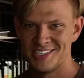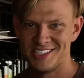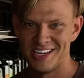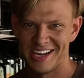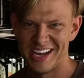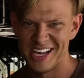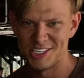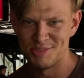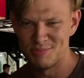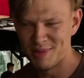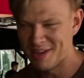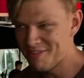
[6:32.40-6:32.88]
So you
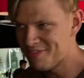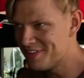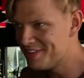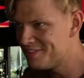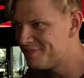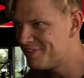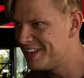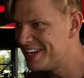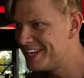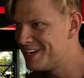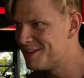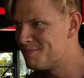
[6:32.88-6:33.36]
guys, I'm definitely
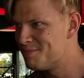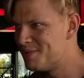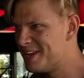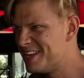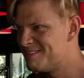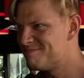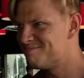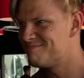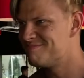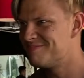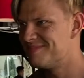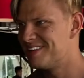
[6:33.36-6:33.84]
feeling a bit
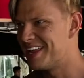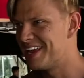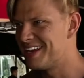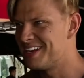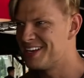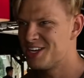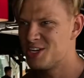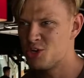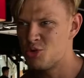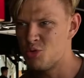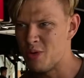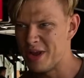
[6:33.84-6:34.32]
like
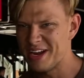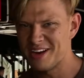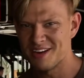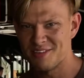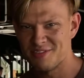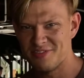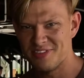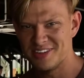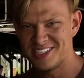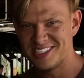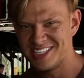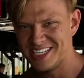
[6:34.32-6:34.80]
quicker
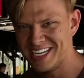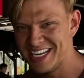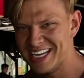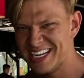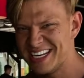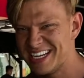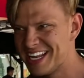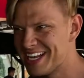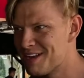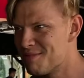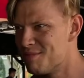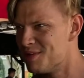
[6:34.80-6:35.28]
fatigue.
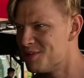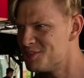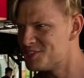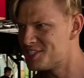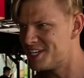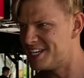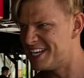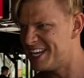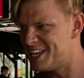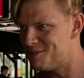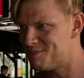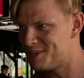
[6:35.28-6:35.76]
Like I'm
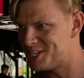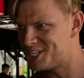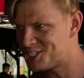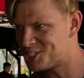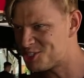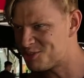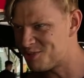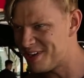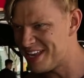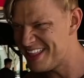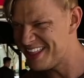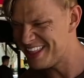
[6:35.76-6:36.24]
losing a little bit of
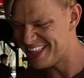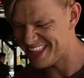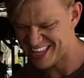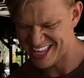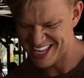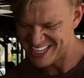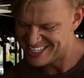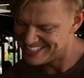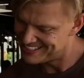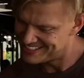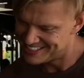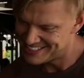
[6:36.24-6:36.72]
strength,
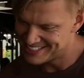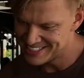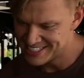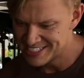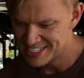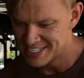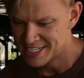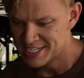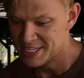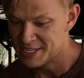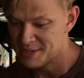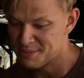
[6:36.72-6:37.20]

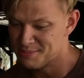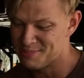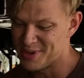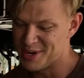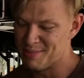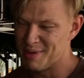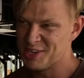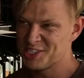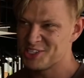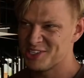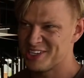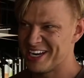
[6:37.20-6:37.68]
but
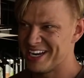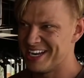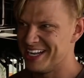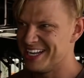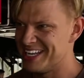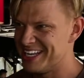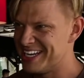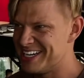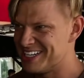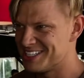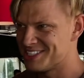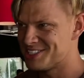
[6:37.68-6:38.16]
I'm also getting
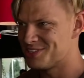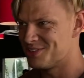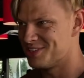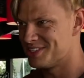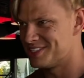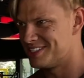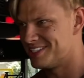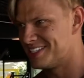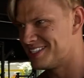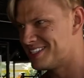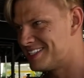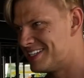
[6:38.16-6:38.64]
leaner. So
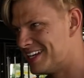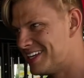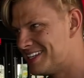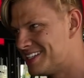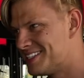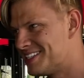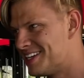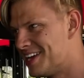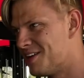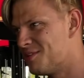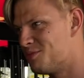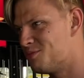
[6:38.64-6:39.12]
it's
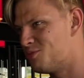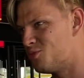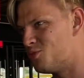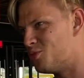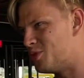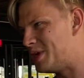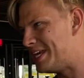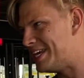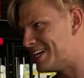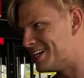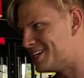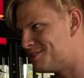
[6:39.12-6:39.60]
not
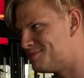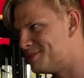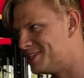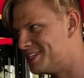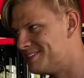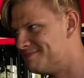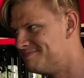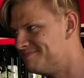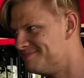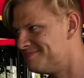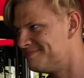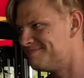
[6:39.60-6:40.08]
weird, but
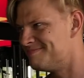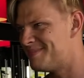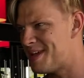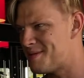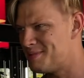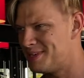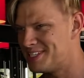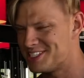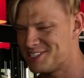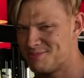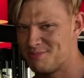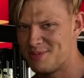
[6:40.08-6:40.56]

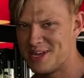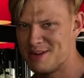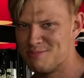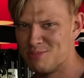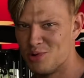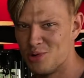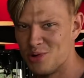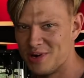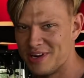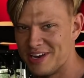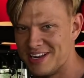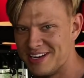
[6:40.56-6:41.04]
maybe it's a bit
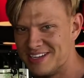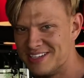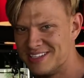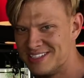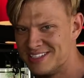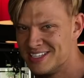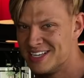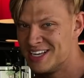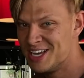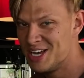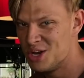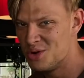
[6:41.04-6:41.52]
more than
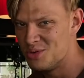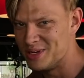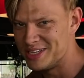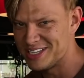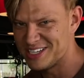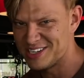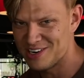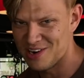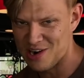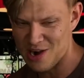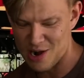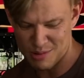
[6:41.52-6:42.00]
with the
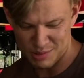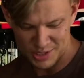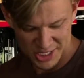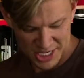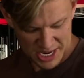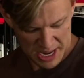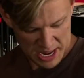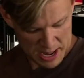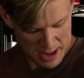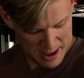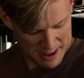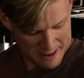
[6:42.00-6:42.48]
carbs.
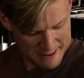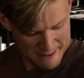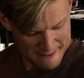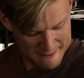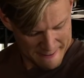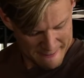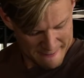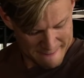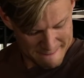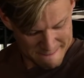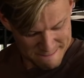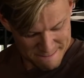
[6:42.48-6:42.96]

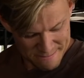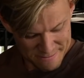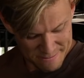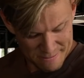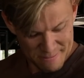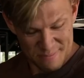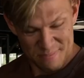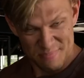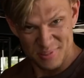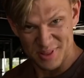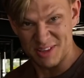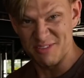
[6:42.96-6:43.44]

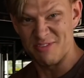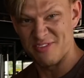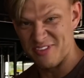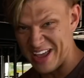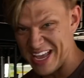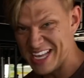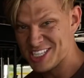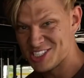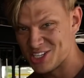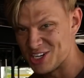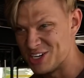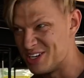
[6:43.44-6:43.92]
But the
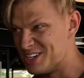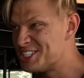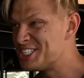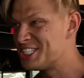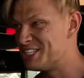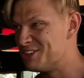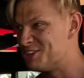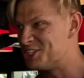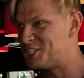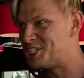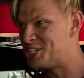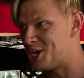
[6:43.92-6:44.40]
veins are
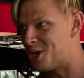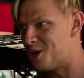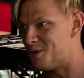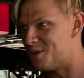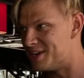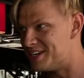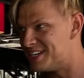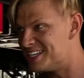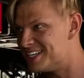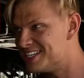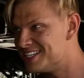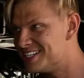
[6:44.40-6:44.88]
still
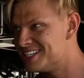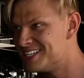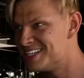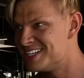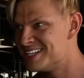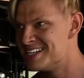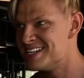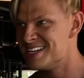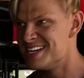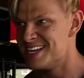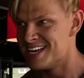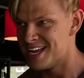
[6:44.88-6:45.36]
showing.
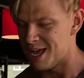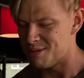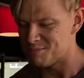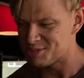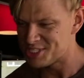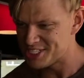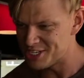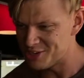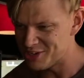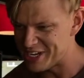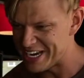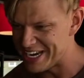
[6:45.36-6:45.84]
I'm
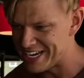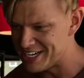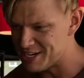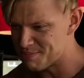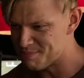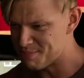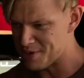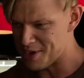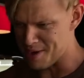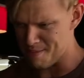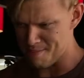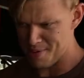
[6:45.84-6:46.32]
still getting the
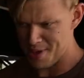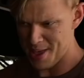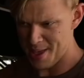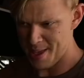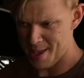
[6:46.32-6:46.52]
pump.